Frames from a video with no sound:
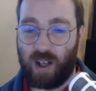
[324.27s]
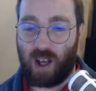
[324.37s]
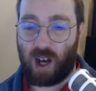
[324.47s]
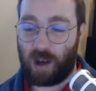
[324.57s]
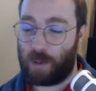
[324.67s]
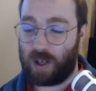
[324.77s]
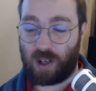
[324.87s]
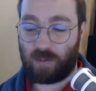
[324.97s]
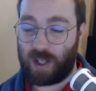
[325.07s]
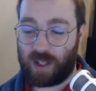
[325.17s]
I might
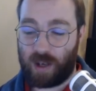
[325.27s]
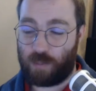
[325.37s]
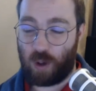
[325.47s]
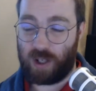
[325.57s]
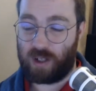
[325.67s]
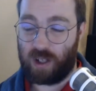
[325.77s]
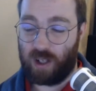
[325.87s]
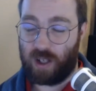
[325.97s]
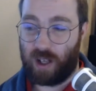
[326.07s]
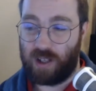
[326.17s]
not reach that point
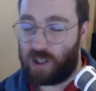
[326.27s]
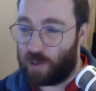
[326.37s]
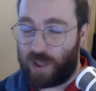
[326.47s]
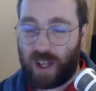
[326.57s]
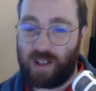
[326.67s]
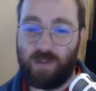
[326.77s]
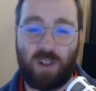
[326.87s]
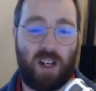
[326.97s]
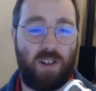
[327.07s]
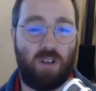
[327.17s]
until the end of
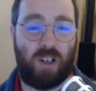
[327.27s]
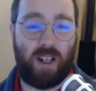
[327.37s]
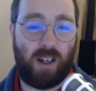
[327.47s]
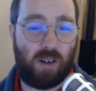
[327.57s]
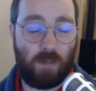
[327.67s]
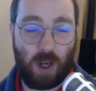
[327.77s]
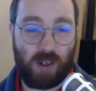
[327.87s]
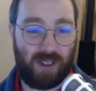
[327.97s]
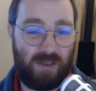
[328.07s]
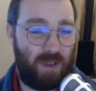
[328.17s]
January now. I might
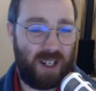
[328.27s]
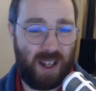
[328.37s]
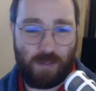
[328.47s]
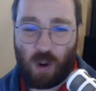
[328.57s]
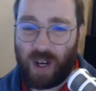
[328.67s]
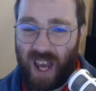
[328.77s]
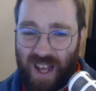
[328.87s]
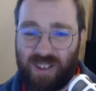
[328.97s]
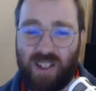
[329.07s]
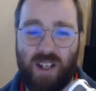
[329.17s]
not reach that point
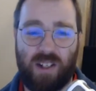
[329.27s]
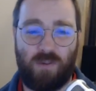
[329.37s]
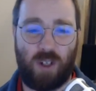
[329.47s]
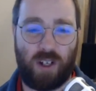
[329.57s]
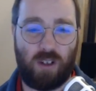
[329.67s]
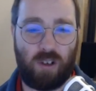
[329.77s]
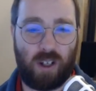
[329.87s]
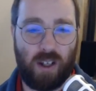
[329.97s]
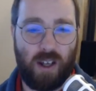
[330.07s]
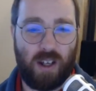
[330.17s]
at the end of January.
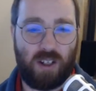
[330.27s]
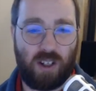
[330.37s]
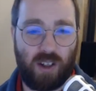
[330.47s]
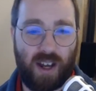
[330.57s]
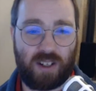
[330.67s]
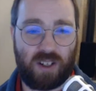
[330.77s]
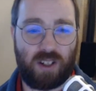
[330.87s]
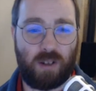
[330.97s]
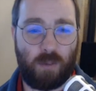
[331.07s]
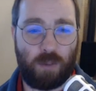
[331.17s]
So
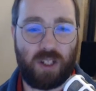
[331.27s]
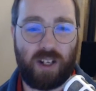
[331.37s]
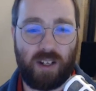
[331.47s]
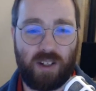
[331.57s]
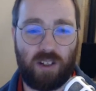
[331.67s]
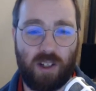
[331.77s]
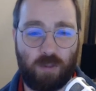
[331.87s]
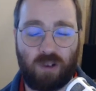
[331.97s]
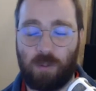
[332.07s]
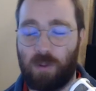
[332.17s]
that's potentially a
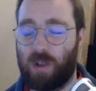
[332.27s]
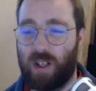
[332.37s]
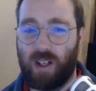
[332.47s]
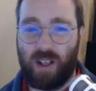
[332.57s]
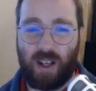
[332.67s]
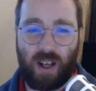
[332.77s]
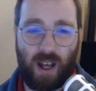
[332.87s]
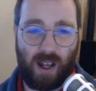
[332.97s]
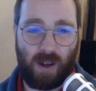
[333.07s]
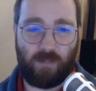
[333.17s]
problem.
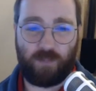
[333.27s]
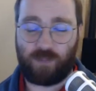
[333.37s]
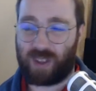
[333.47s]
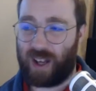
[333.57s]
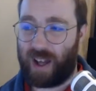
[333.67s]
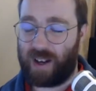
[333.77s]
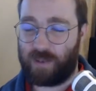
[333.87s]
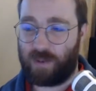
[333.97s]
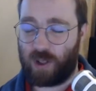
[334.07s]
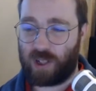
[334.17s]
And
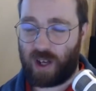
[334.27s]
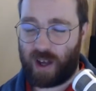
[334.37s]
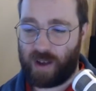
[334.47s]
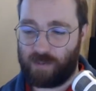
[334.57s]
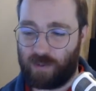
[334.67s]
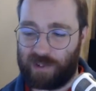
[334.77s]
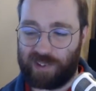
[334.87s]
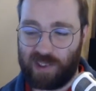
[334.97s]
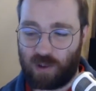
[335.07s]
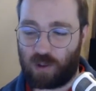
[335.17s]
unfortunately, I have
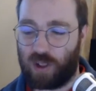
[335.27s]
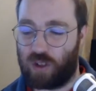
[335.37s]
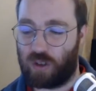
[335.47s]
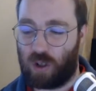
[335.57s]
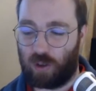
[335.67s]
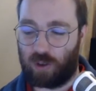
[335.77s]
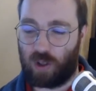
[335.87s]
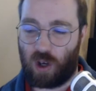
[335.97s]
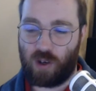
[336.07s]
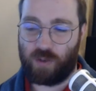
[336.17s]
little control
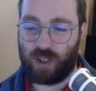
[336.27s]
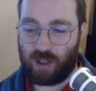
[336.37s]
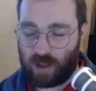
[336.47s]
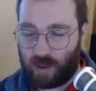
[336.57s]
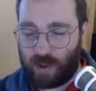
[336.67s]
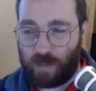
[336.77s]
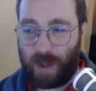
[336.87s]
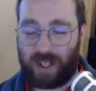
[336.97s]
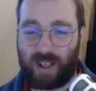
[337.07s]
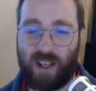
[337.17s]
over the
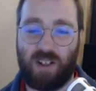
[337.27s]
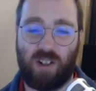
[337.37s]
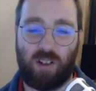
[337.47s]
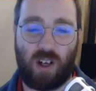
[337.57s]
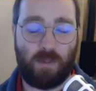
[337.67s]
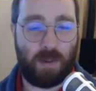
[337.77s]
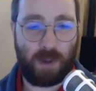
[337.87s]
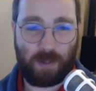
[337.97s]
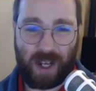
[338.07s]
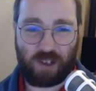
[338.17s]
medication. I mean,
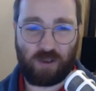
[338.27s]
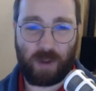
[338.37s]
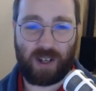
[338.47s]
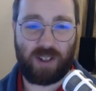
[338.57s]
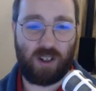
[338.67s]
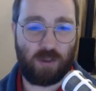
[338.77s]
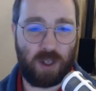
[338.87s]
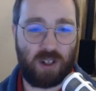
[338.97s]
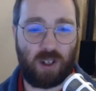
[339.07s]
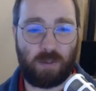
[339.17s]
my naturopath tells me
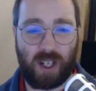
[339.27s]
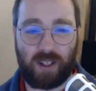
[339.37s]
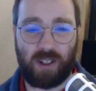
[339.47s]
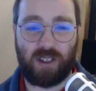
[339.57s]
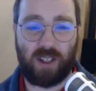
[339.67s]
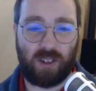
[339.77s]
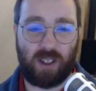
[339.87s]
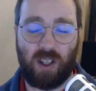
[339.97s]
to stop taking something.